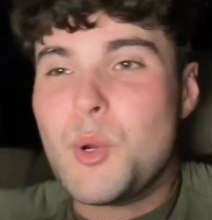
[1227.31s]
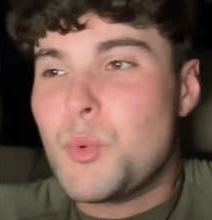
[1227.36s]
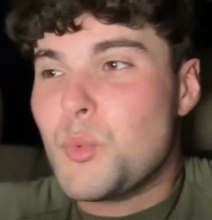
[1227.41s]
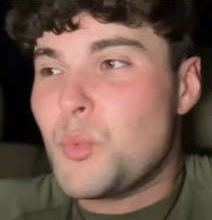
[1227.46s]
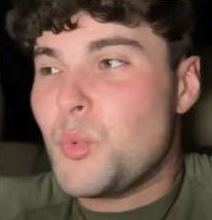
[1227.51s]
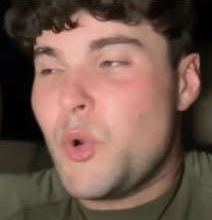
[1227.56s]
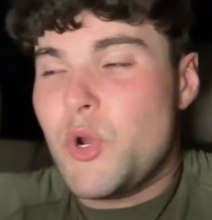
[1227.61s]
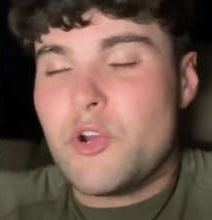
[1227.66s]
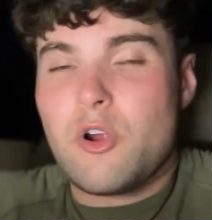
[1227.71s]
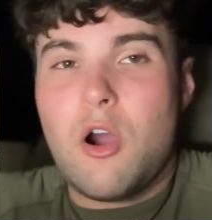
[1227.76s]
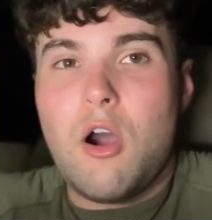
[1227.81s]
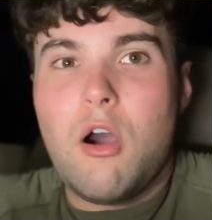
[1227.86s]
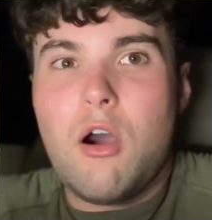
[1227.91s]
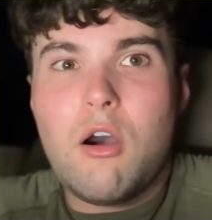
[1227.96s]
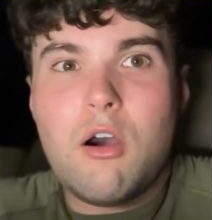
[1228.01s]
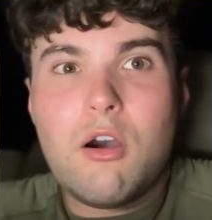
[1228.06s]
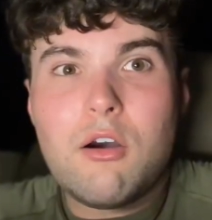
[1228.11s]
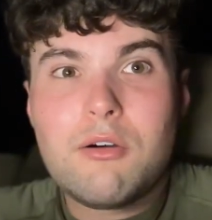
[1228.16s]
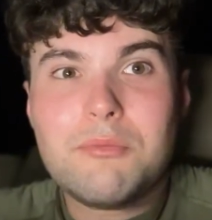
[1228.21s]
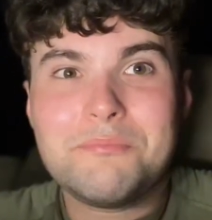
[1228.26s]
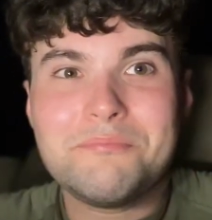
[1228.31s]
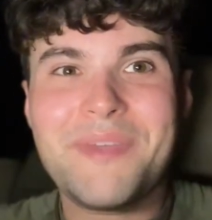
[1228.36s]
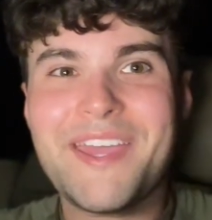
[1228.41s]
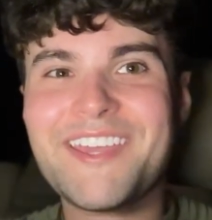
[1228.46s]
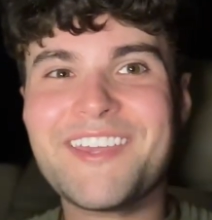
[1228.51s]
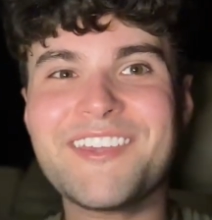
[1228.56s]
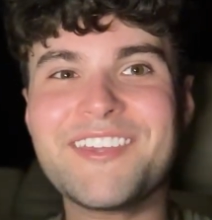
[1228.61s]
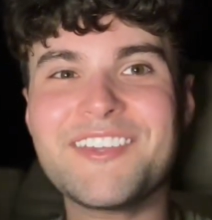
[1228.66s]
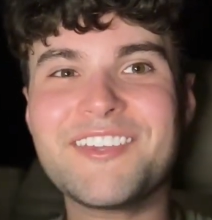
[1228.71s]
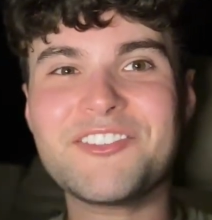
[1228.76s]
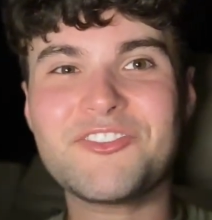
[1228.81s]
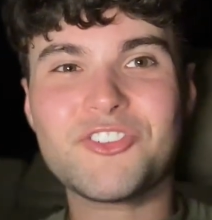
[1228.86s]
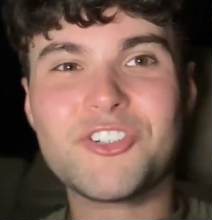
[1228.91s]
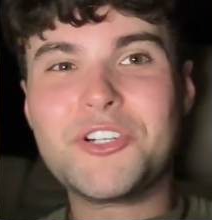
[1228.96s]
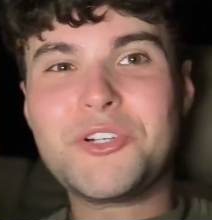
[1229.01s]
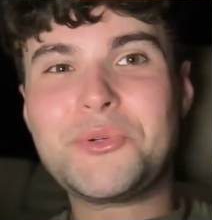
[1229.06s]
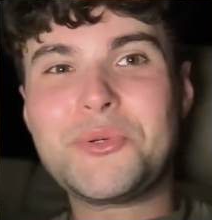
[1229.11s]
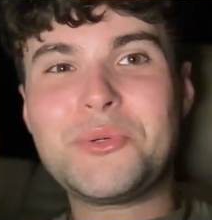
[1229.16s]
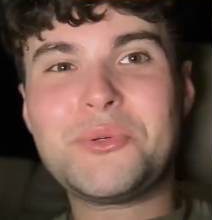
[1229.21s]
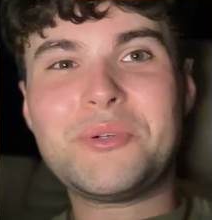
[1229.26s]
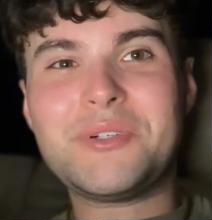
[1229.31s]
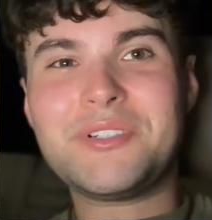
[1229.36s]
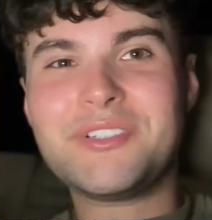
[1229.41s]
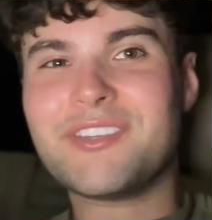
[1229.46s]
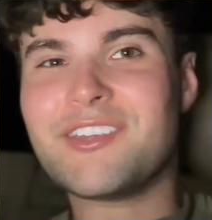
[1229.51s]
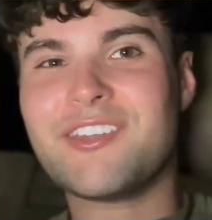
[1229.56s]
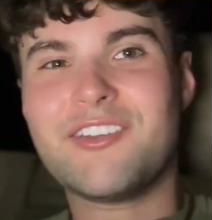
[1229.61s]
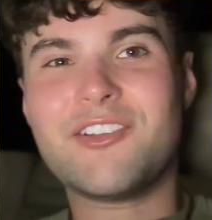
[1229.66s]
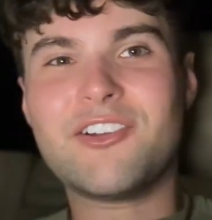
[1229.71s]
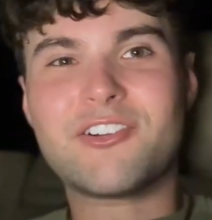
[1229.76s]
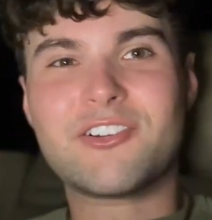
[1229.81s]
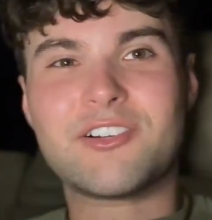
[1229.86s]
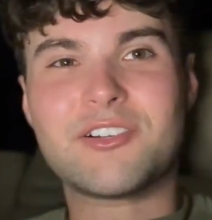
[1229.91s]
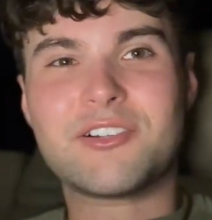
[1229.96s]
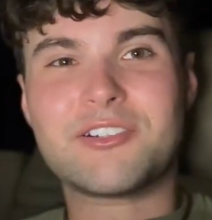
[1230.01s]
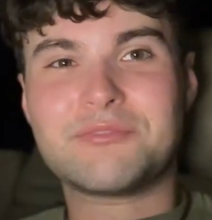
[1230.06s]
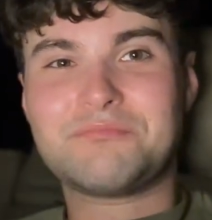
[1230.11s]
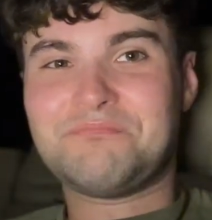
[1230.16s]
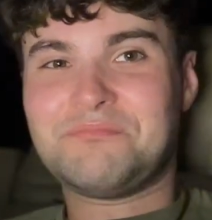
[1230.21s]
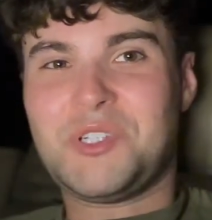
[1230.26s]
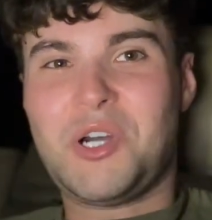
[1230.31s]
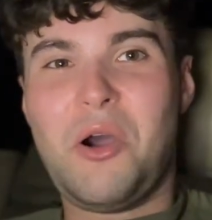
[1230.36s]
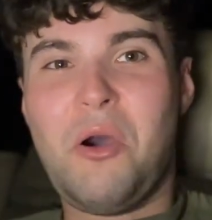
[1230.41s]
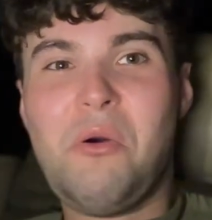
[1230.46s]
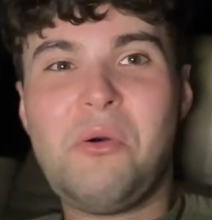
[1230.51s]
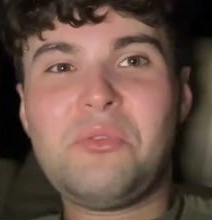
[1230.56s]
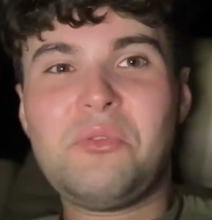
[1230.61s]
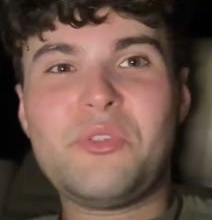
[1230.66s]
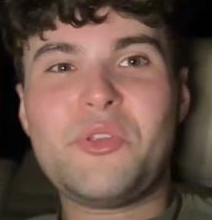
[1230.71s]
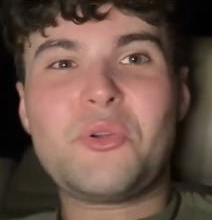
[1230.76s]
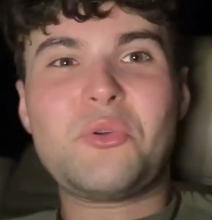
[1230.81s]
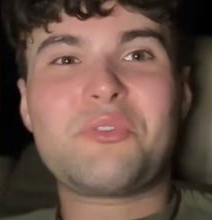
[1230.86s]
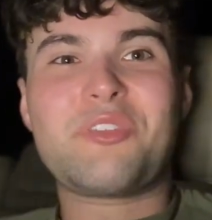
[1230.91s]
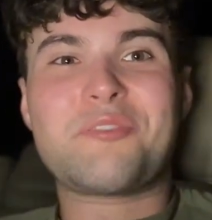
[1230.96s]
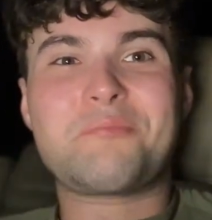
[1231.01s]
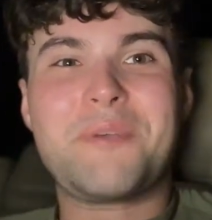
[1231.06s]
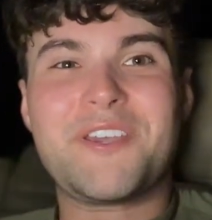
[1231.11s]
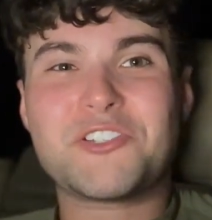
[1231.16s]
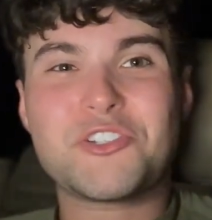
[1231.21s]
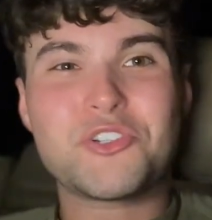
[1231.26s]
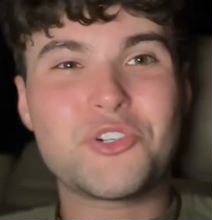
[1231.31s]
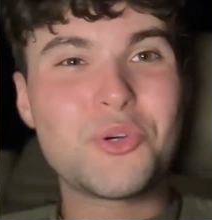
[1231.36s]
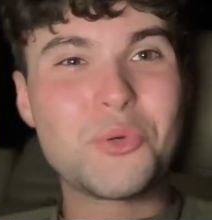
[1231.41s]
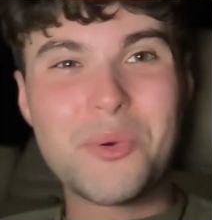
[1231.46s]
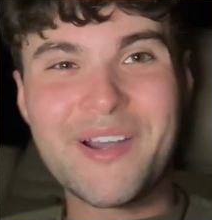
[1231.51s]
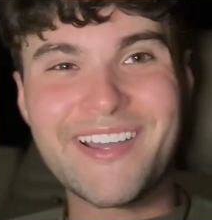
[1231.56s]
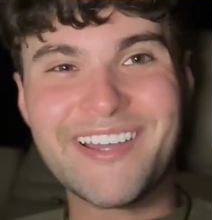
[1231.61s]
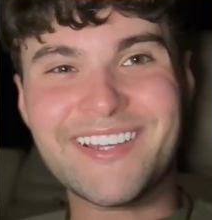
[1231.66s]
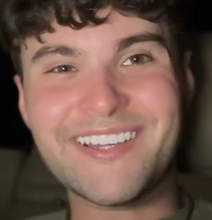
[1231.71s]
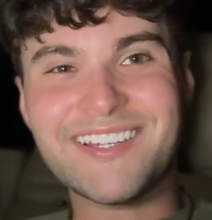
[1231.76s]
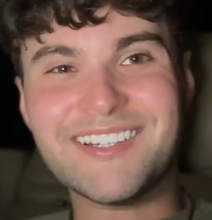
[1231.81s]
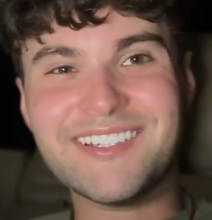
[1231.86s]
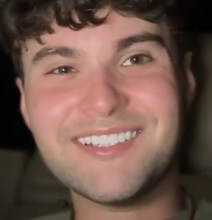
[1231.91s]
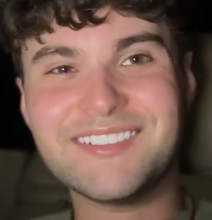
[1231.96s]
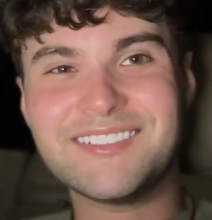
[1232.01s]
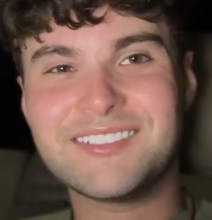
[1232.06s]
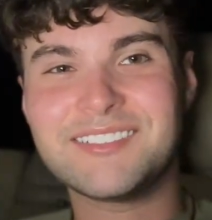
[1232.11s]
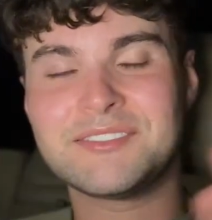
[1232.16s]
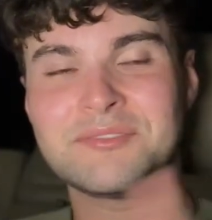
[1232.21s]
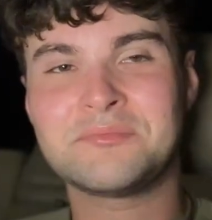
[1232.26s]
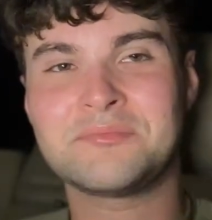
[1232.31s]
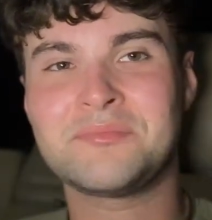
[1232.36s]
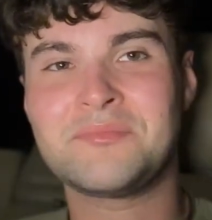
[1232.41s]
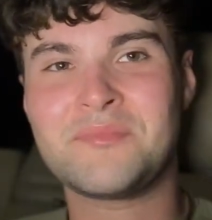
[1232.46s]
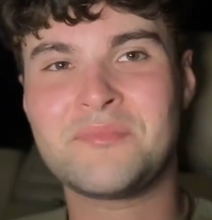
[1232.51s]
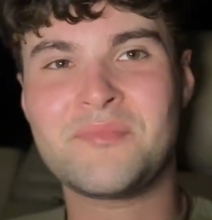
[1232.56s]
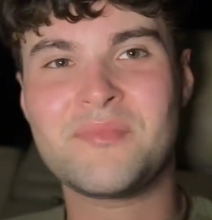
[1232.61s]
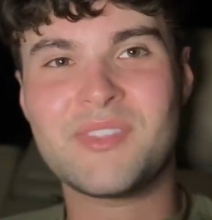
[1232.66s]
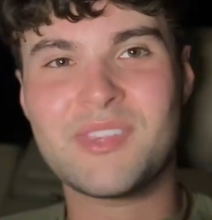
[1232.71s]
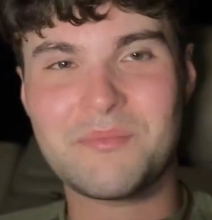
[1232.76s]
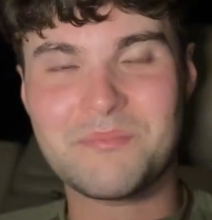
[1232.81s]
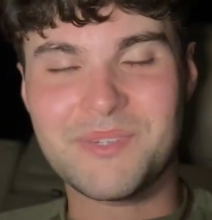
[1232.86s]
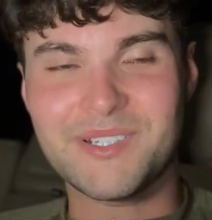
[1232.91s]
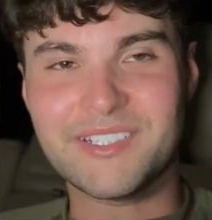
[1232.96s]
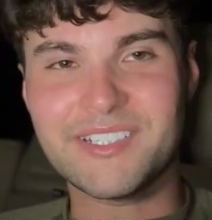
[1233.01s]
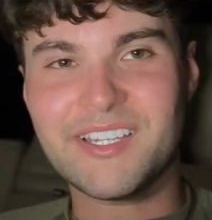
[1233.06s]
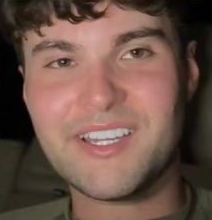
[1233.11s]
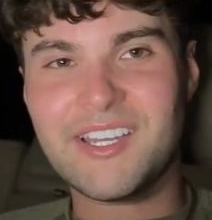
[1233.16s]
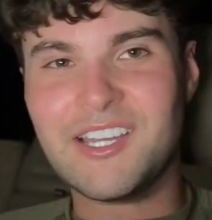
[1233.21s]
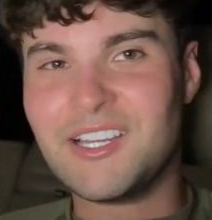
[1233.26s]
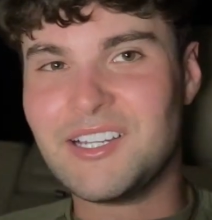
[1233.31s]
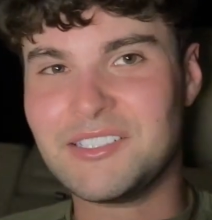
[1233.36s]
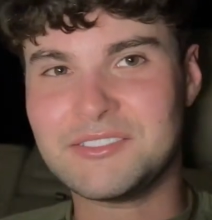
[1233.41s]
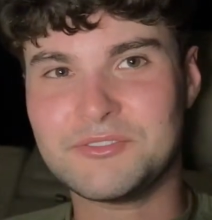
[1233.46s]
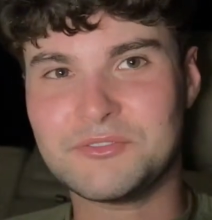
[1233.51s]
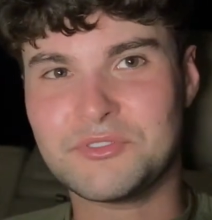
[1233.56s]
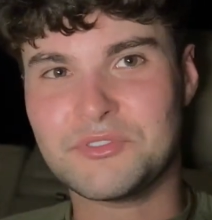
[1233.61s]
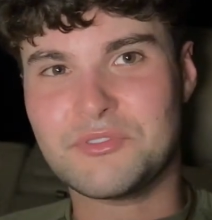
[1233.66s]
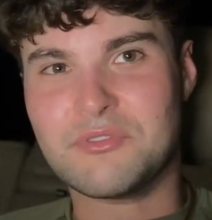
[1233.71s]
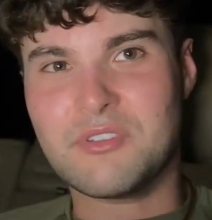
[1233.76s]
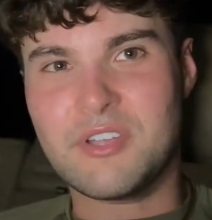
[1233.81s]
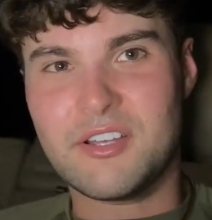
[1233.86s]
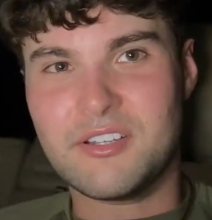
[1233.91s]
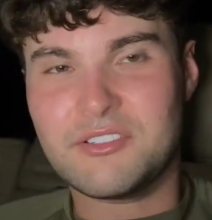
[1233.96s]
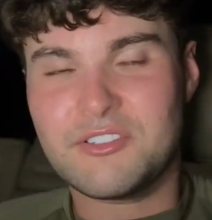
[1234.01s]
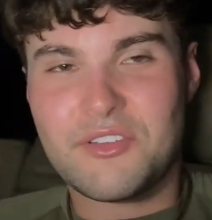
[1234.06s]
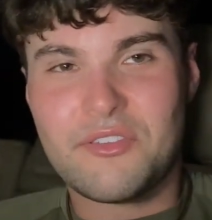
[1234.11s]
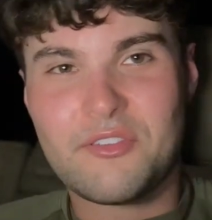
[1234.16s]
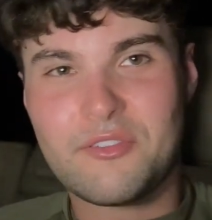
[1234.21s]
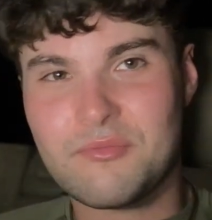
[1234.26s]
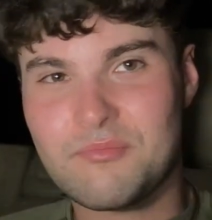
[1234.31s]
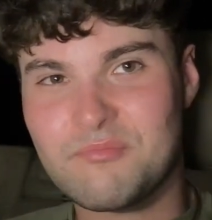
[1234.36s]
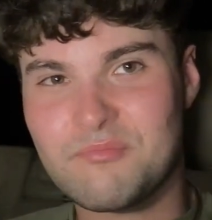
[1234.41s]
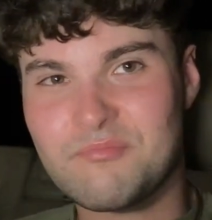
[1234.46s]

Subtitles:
We're all making it through in our own little special way. But yeah, I just